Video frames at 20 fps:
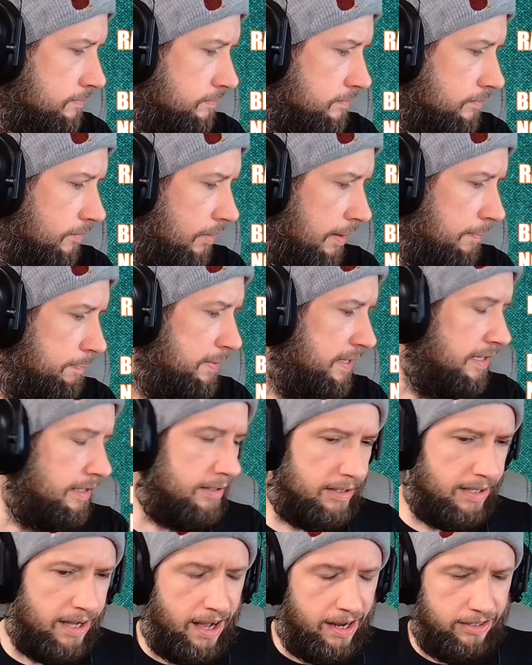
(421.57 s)
and being
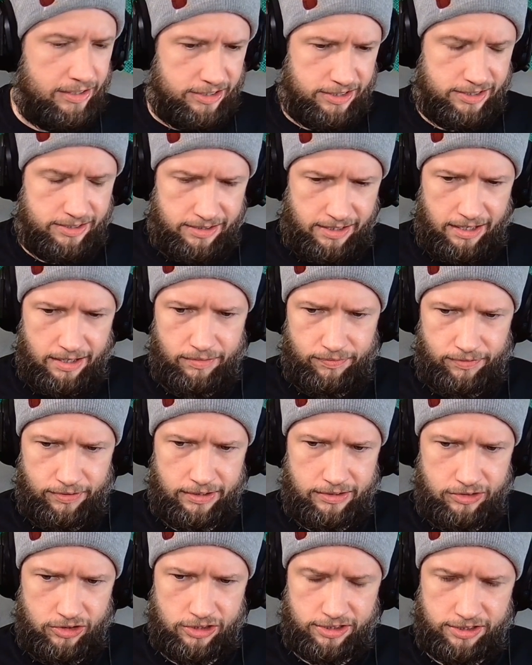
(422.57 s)
kind of stiff,
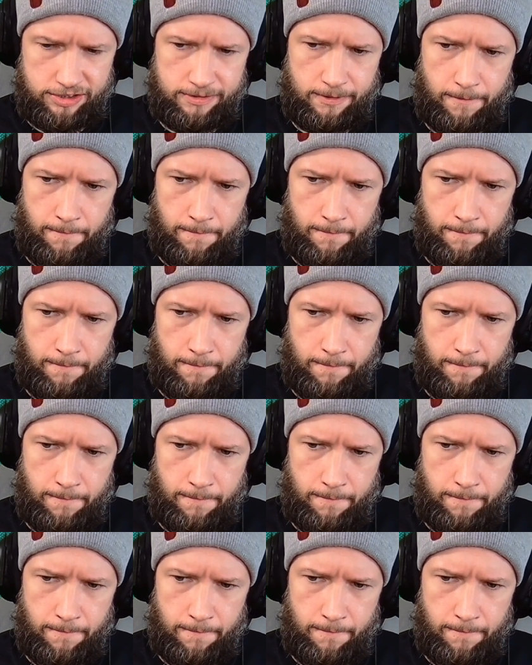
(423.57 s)
and just,